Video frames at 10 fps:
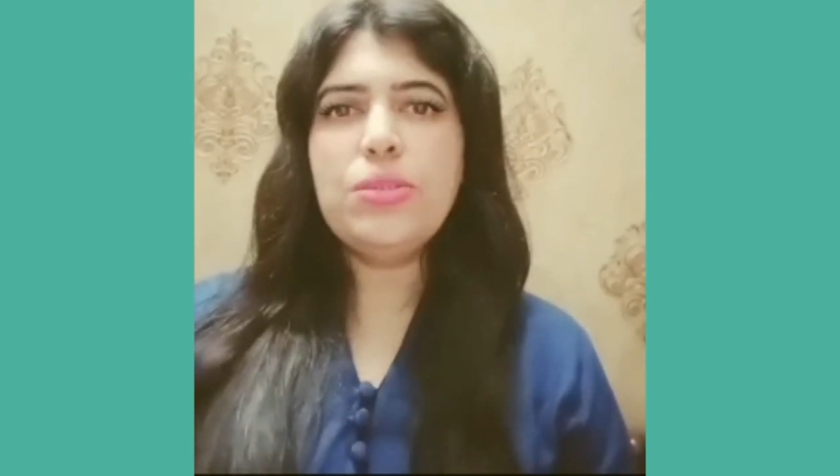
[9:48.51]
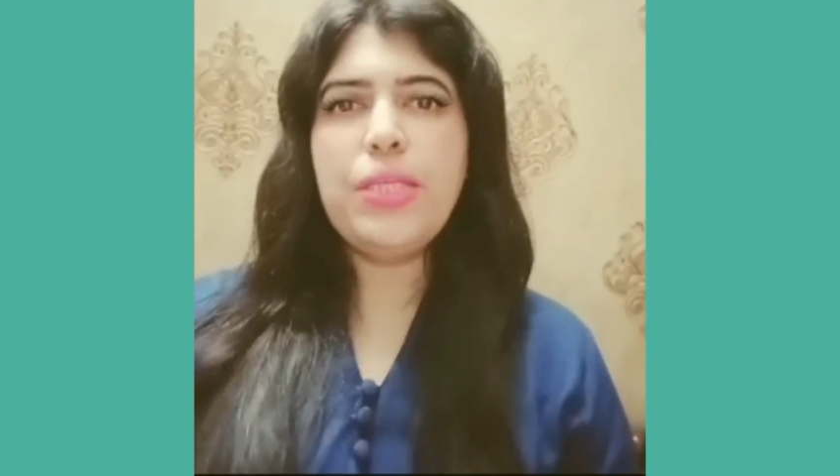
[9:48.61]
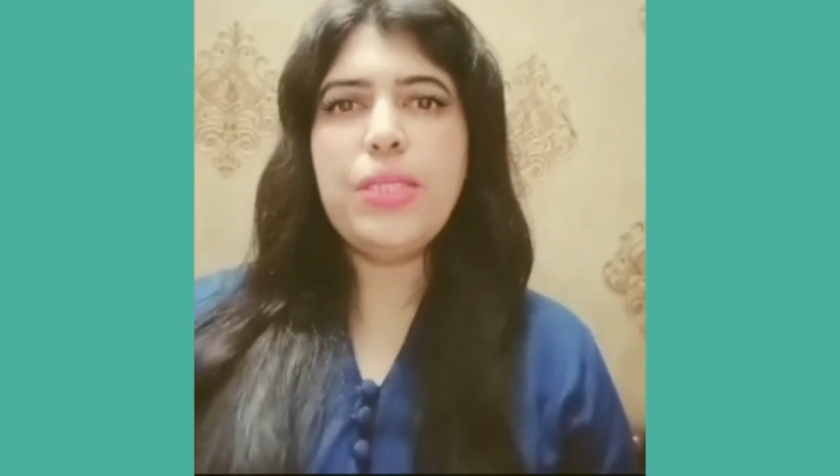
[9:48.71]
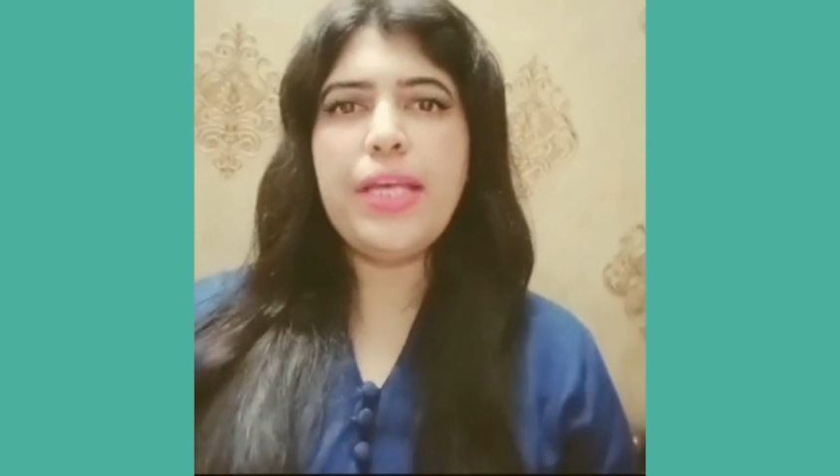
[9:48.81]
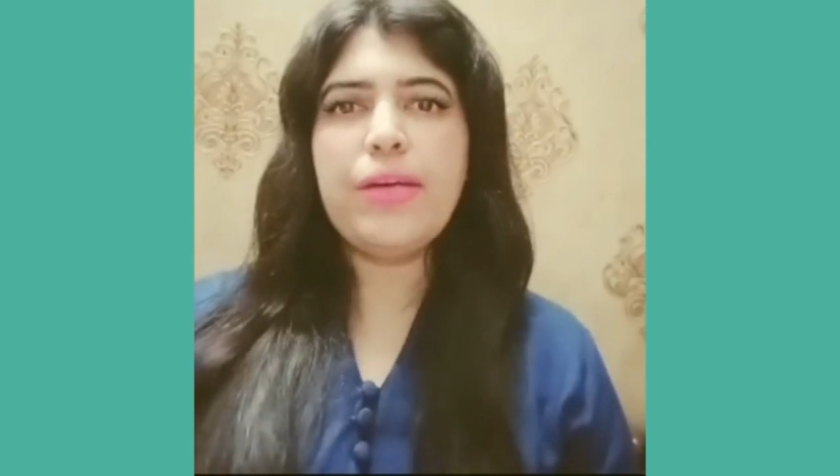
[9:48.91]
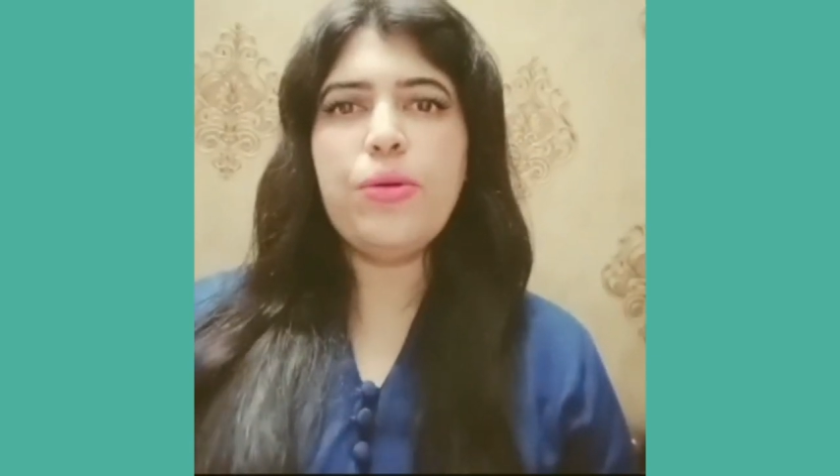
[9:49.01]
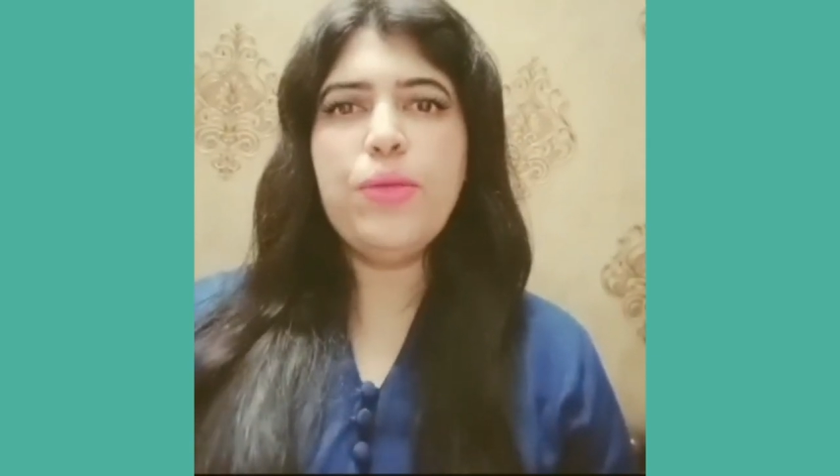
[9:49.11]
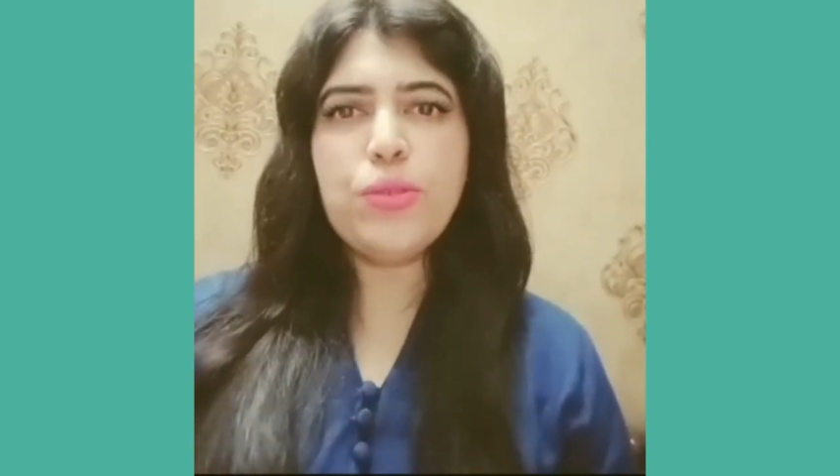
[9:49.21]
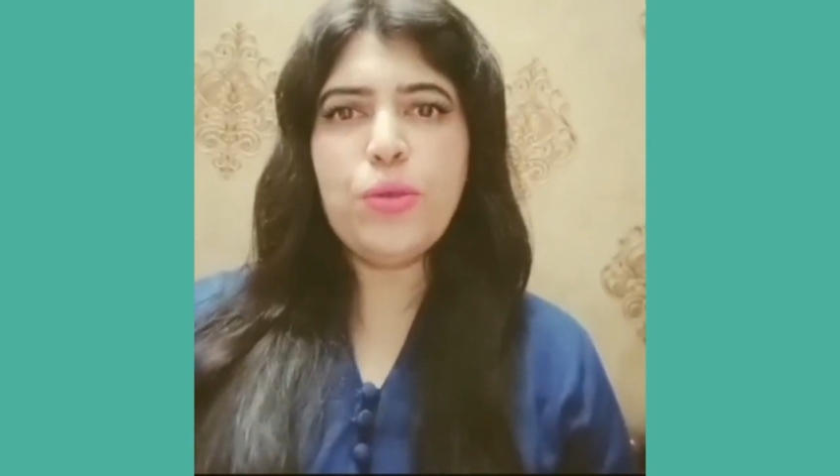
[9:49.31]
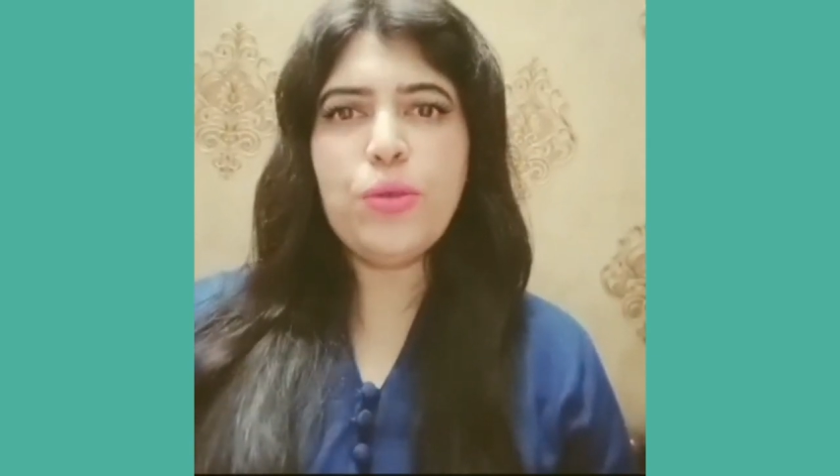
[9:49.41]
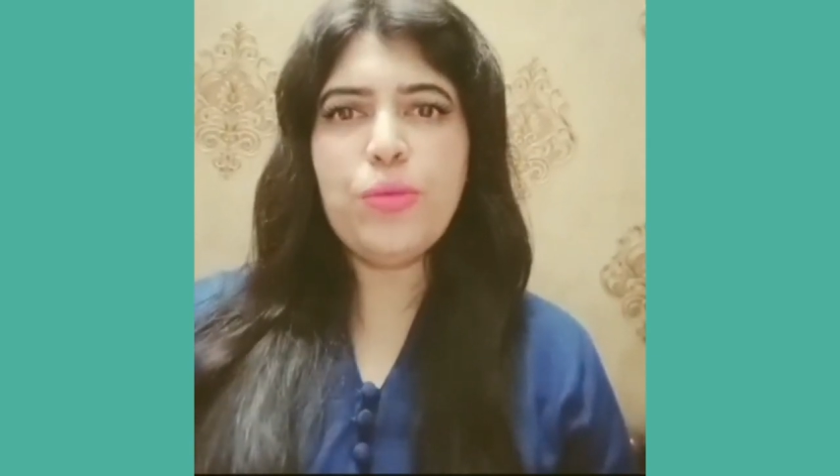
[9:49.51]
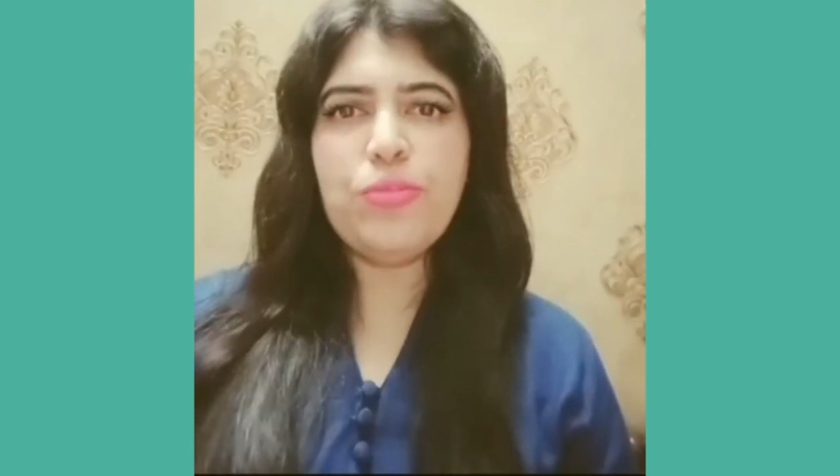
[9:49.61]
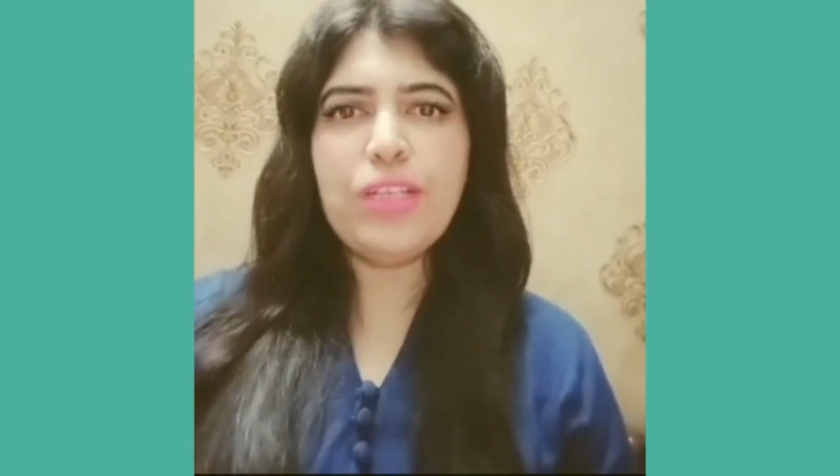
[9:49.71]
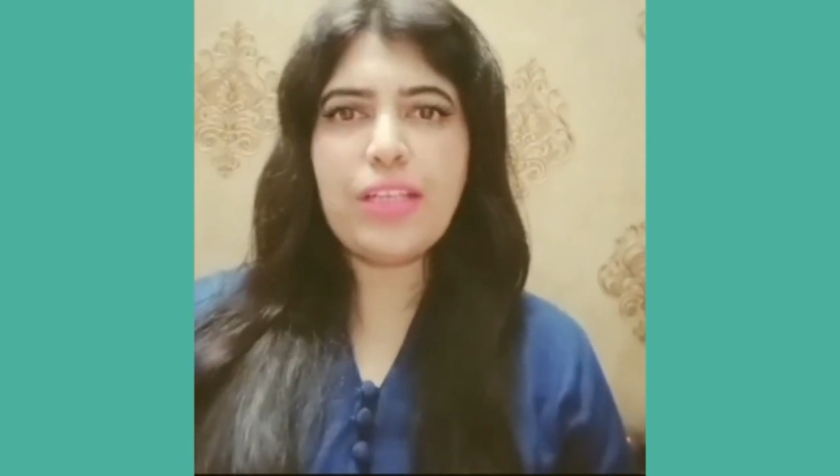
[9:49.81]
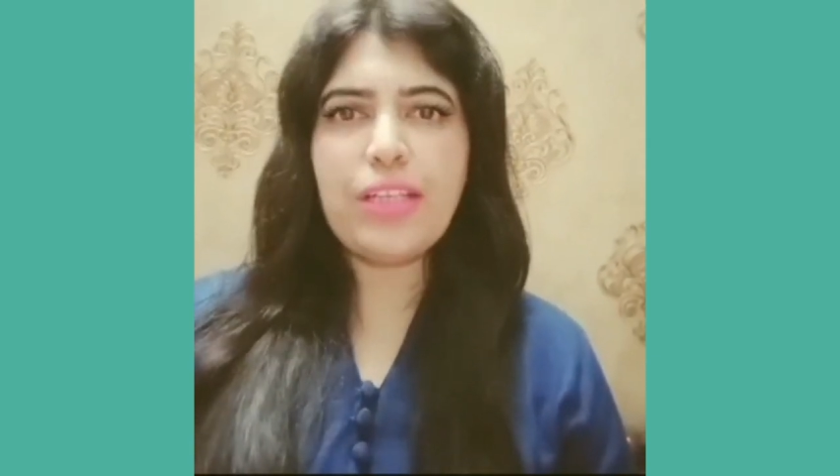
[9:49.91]
So they also
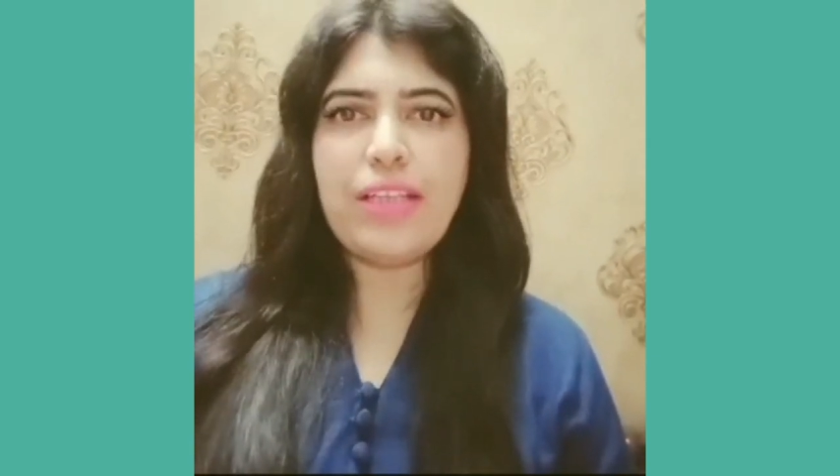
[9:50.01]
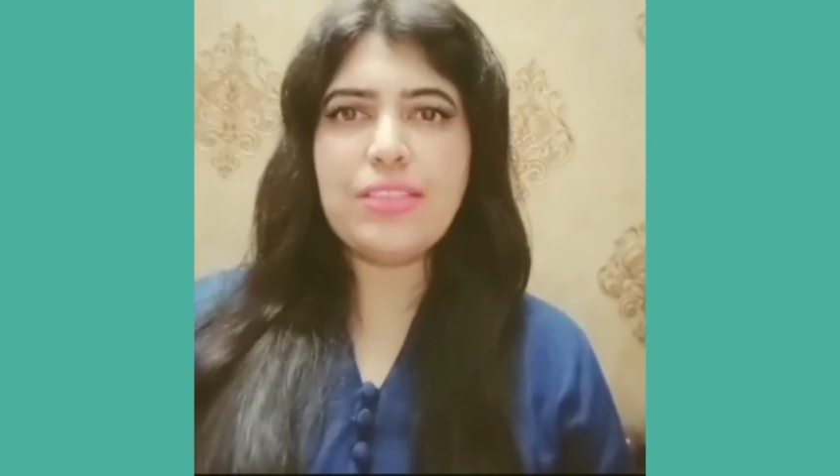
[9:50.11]
work